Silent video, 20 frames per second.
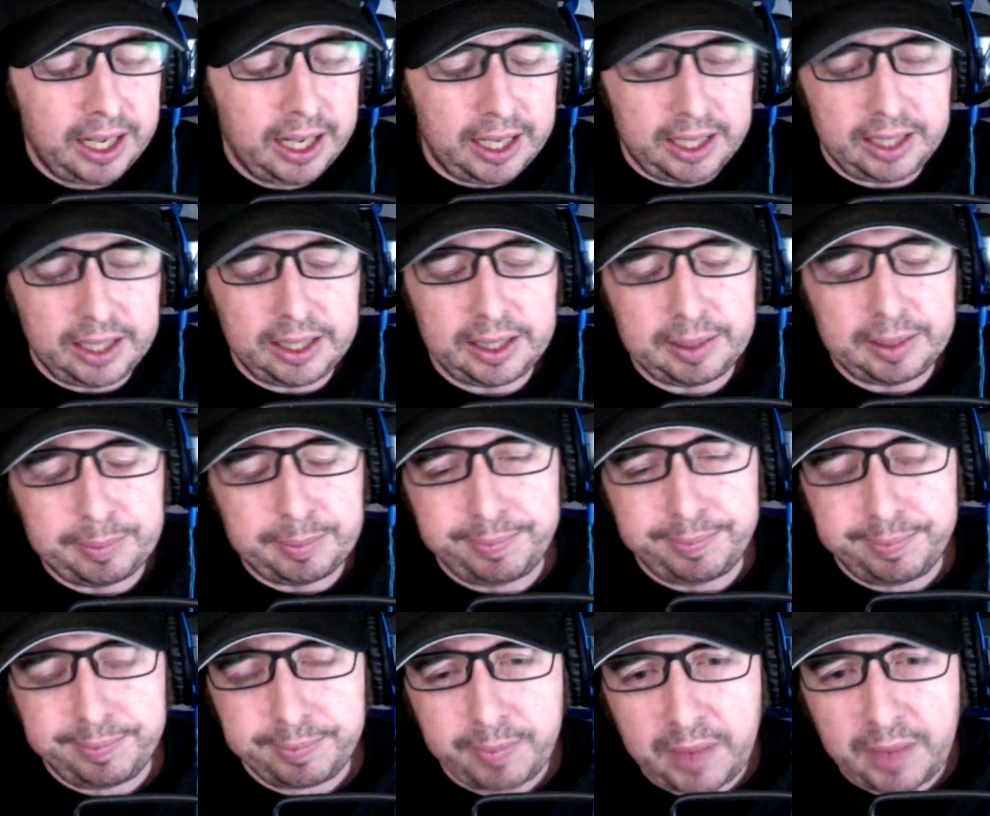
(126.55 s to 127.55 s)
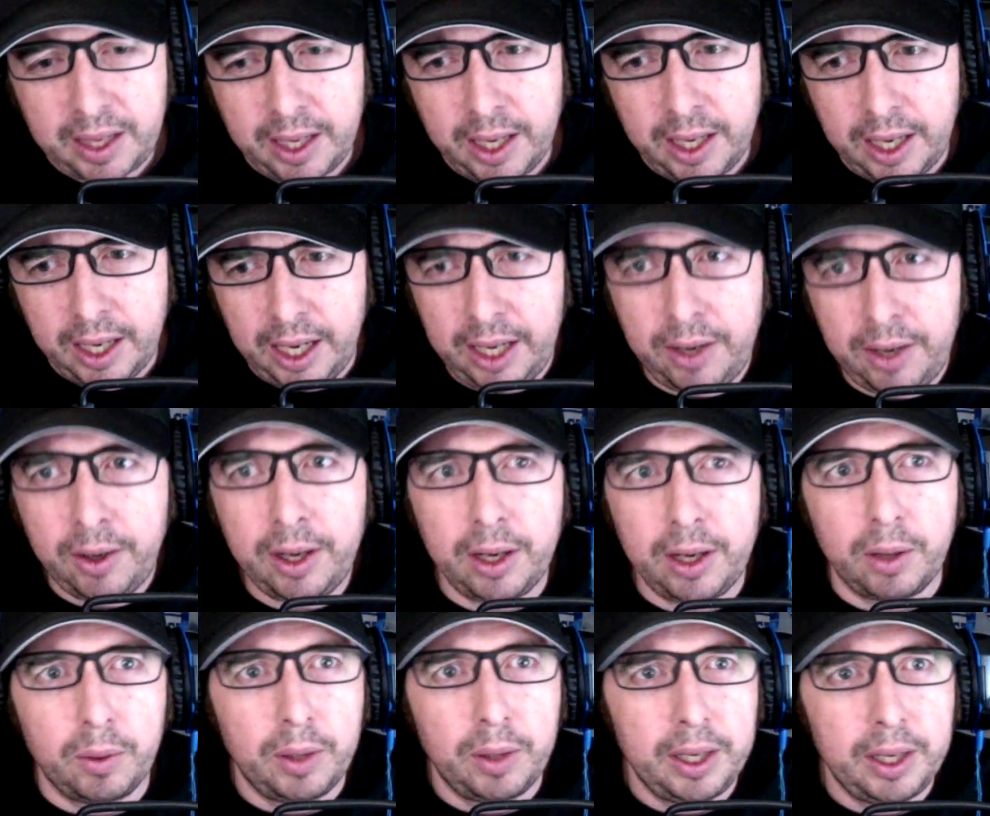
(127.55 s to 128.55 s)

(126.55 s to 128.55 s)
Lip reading: I don't know.